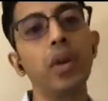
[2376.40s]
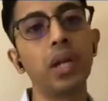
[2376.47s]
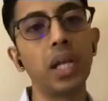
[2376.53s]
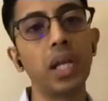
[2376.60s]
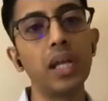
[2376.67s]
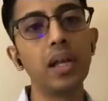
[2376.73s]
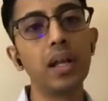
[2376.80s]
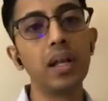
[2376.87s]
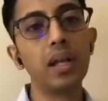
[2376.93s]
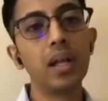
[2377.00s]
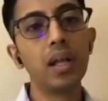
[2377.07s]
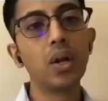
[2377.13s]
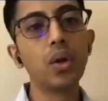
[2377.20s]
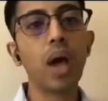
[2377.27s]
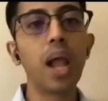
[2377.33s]
to help
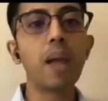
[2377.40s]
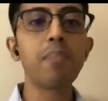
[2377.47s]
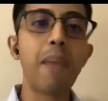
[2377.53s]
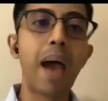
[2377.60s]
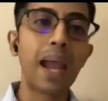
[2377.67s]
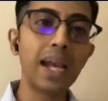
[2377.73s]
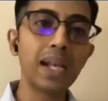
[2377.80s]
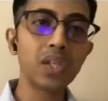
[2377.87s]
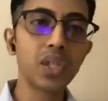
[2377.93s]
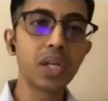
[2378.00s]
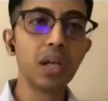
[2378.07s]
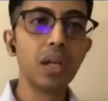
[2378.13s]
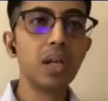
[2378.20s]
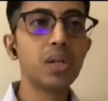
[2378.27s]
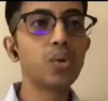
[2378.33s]
manage, to help
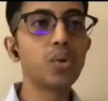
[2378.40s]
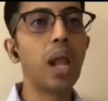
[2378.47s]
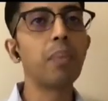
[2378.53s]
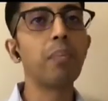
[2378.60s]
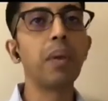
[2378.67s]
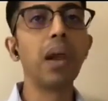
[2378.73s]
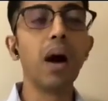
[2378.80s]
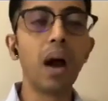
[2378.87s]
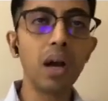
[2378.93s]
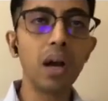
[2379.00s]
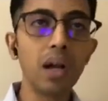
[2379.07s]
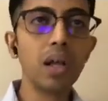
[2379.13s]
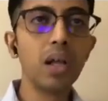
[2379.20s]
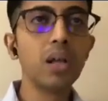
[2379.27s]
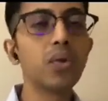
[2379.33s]
learn, to help
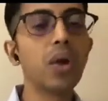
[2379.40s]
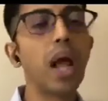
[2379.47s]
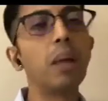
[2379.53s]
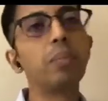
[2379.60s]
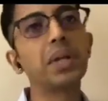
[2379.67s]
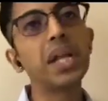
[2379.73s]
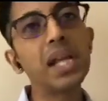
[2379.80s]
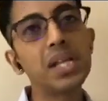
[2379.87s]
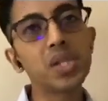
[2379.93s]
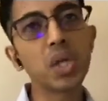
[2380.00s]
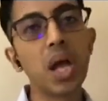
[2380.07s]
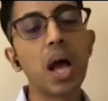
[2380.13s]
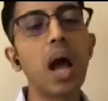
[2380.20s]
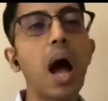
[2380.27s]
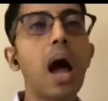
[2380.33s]
teach our larger
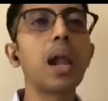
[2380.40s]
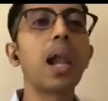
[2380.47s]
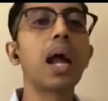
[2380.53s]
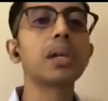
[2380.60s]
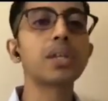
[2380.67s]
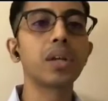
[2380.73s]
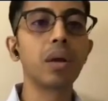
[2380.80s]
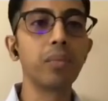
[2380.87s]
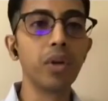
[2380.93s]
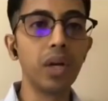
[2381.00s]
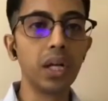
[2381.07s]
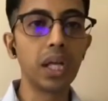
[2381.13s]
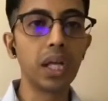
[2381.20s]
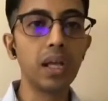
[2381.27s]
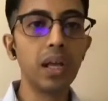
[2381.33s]
community, and
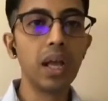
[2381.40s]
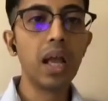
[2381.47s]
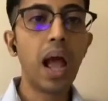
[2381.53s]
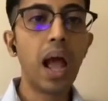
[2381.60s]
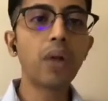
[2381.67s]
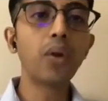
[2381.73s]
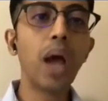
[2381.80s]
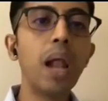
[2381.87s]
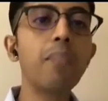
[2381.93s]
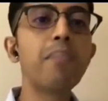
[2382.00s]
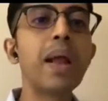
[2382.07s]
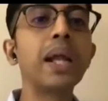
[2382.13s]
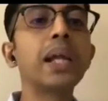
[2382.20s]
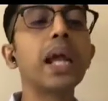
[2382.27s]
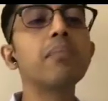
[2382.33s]
to help maintain many
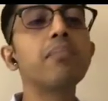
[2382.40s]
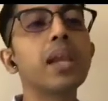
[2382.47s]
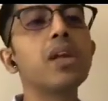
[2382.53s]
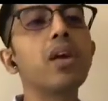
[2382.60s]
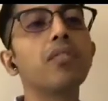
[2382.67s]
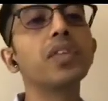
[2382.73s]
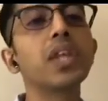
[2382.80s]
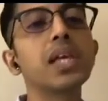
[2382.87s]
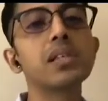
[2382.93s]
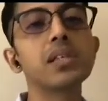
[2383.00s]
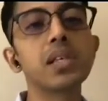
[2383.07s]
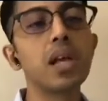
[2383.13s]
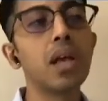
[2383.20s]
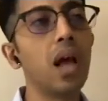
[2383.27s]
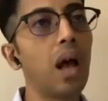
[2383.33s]
of these
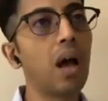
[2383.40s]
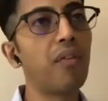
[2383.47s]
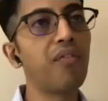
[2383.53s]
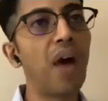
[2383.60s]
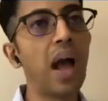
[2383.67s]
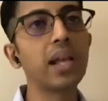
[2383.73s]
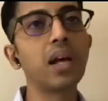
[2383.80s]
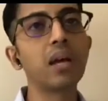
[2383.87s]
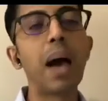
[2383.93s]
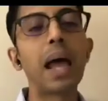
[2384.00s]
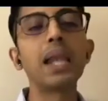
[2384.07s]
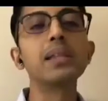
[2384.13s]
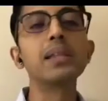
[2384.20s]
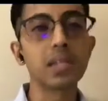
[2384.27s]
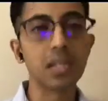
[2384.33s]
finer balances.
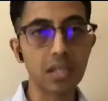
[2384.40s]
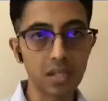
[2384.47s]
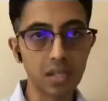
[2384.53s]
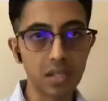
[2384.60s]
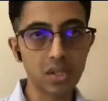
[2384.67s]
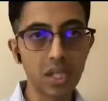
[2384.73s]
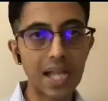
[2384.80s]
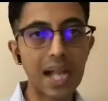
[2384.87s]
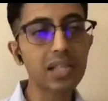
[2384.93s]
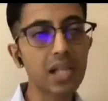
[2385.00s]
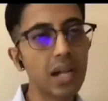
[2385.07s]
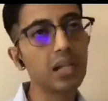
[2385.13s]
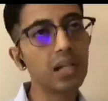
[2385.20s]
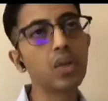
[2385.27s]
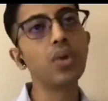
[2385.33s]
So that's another unique
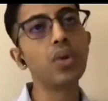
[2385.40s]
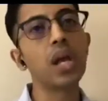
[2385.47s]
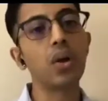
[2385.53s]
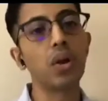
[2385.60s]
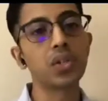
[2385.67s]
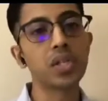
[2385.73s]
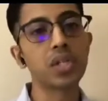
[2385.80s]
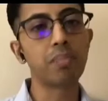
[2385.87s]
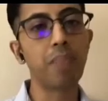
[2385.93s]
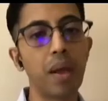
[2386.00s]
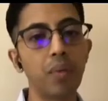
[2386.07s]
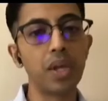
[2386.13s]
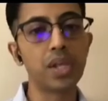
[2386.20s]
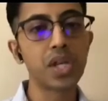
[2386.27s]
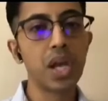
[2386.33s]
concept by which that
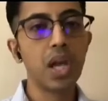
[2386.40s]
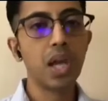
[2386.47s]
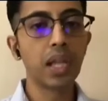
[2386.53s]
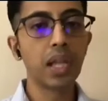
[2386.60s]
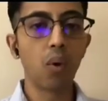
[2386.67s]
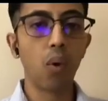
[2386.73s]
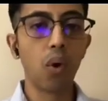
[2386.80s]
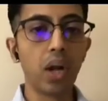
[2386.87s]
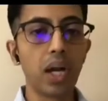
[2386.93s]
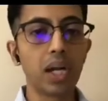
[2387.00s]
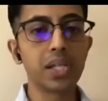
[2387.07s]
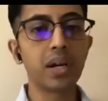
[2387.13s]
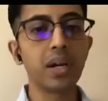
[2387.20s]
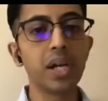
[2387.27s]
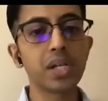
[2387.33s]
older generation and new
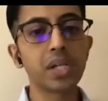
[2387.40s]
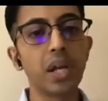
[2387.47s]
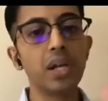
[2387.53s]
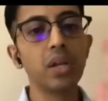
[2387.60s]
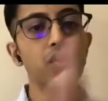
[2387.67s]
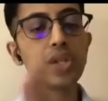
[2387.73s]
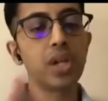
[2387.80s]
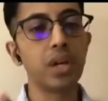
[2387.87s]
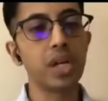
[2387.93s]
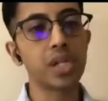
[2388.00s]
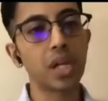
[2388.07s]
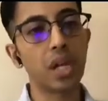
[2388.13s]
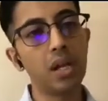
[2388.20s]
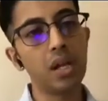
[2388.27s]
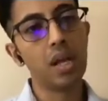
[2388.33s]
generation
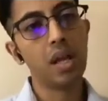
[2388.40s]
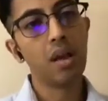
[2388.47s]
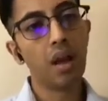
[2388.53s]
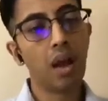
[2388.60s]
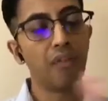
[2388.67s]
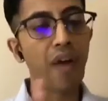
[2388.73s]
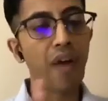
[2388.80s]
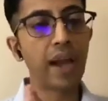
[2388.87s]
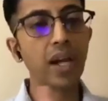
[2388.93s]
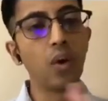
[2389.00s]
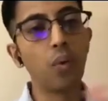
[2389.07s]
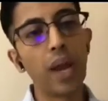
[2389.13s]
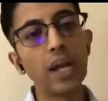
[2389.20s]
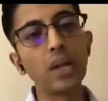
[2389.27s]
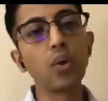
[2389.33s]
find a way to
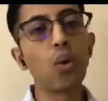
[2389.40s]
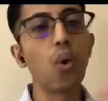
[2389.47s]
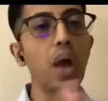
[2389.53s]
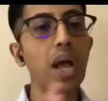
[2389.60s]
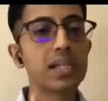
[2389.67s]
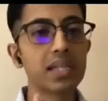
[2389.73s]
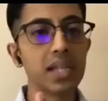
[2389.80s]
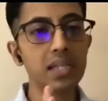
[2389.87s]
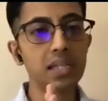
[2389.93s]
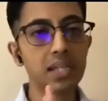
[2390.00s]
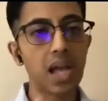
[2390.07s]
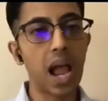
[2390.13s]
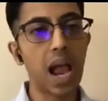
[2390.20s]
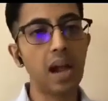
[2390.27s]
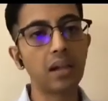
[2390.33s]
coexist and thrive
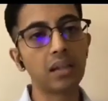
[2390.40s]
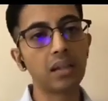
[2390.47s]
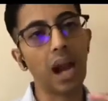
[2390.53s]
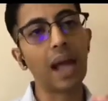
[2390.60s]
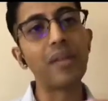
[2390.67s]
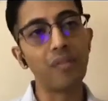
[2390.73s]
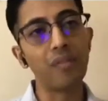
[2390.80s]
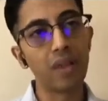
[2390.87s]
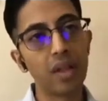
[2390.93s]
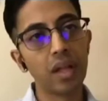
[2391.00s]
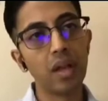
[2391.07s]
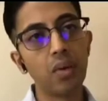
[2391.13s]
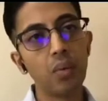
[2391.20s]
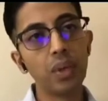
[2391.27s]
within this